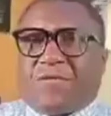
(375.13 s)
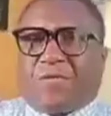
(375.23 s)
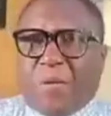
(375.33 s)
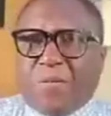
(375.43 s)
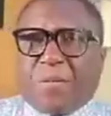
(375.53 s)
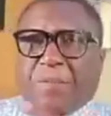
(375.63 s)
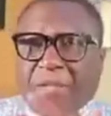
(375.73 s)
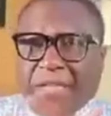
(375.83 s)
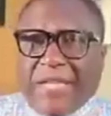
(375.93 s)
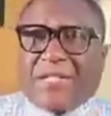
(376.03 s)
from the
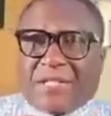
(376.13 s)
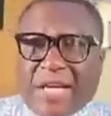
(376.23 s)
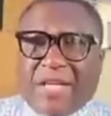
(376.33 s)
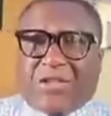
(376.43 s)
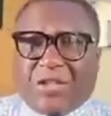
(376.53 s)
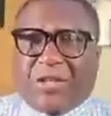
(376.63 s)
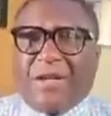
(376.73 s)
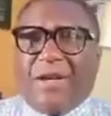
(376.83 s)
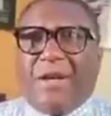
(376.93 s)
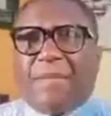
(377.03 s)
police
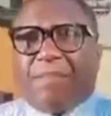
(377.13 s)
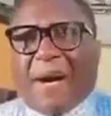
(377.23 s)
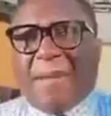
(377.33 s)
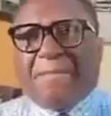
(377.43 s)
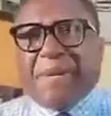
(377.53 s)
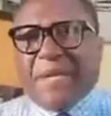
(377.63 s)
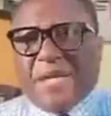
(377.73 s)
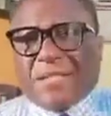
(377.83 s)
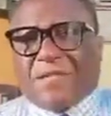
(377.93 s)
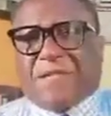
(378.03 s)
station, pumping
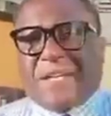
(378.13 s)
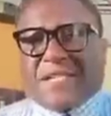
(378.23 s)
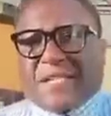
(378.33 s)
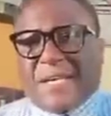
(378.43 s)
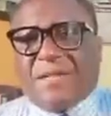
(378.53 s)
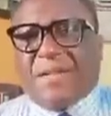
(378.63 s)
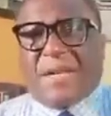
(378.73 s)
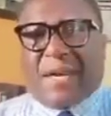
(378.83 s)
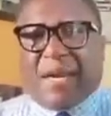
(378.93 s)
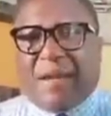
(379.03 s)
his fist in
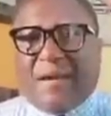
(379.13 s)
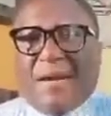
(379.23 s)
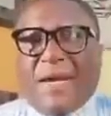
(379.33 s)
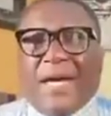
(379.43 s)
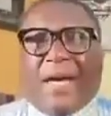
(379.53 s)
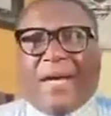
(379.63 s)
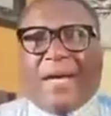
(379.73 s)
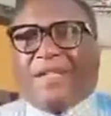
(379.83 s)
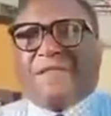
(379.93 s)
the air and